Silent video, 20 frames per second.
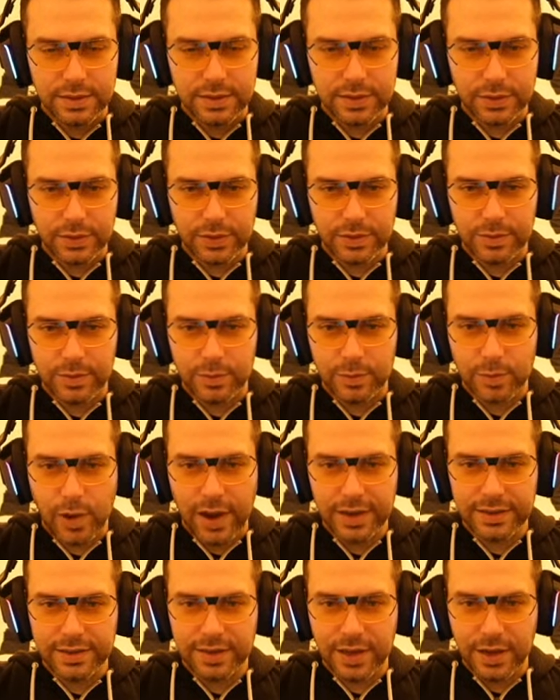So
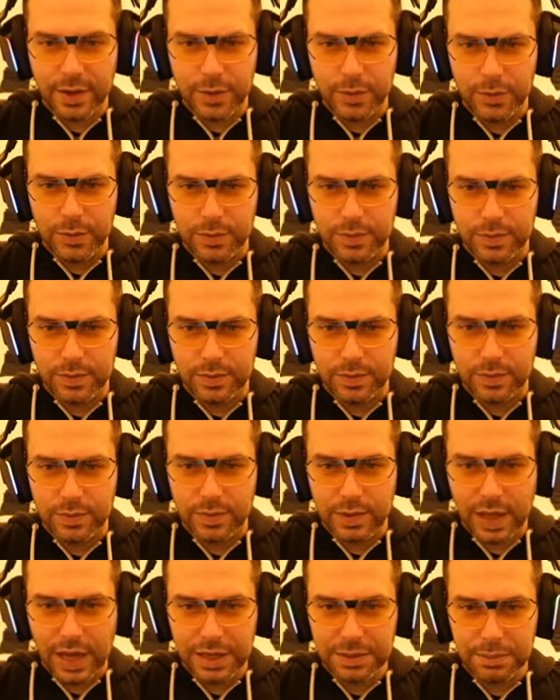right now,
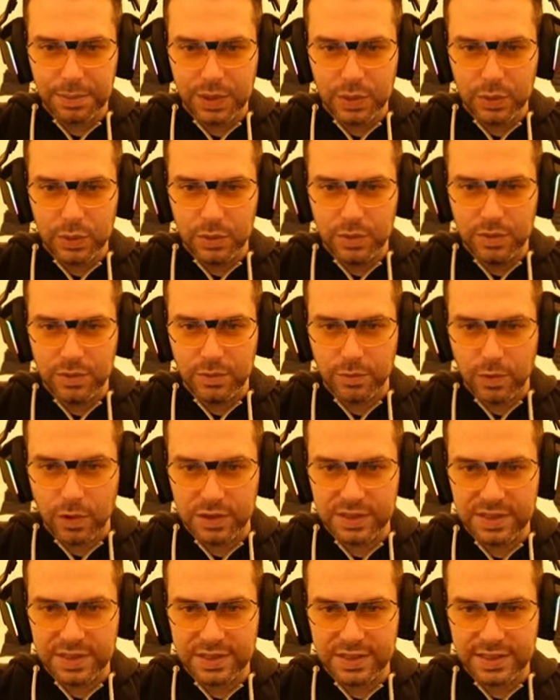light blue
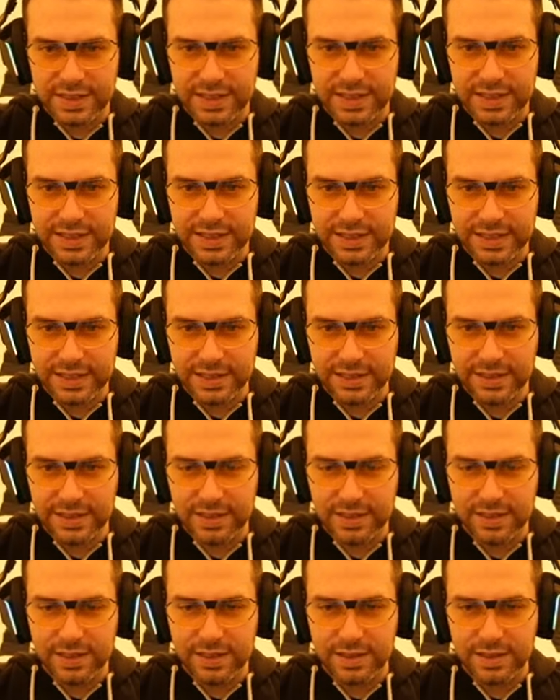versus teal here.